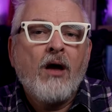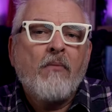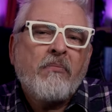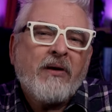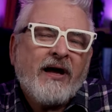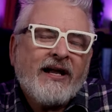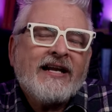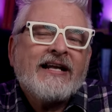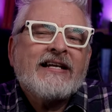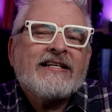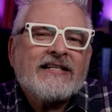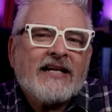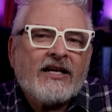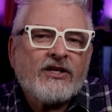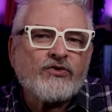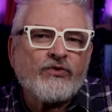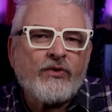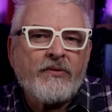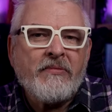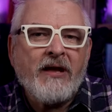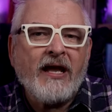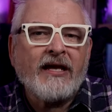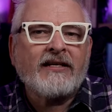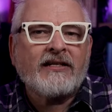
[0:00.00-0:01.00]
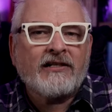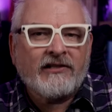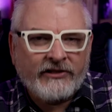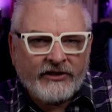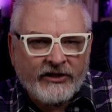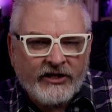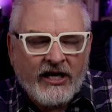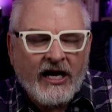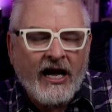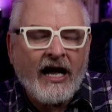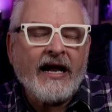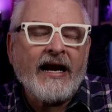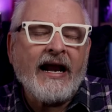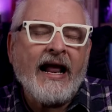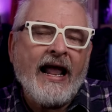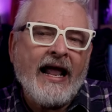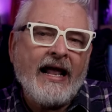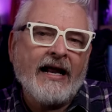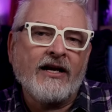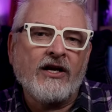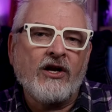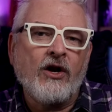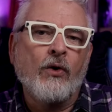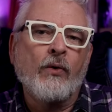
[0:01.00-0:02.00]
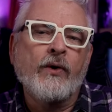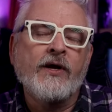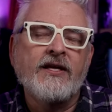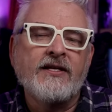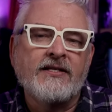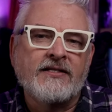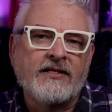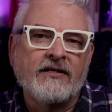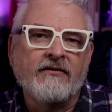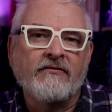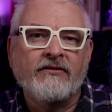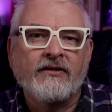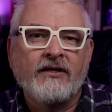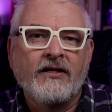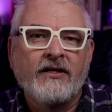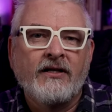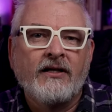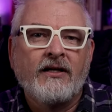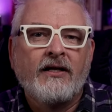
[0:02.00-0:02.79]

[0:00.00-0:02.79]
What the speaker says: but it does remain clear-cut and cohesive.